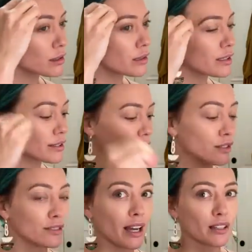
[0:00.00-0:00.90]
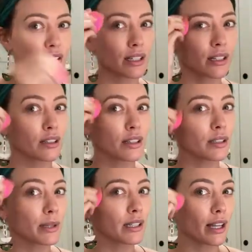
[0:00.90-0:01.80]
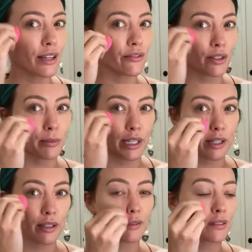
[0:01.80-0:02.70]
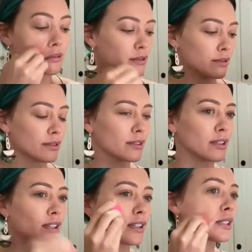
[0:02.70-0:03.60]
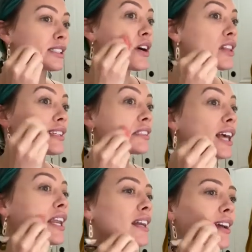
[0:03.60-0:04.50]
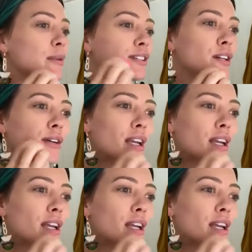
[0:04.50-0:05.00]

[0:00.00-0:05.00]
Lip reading: This color is actually a little bit light for me because of all the sunning I've been doing.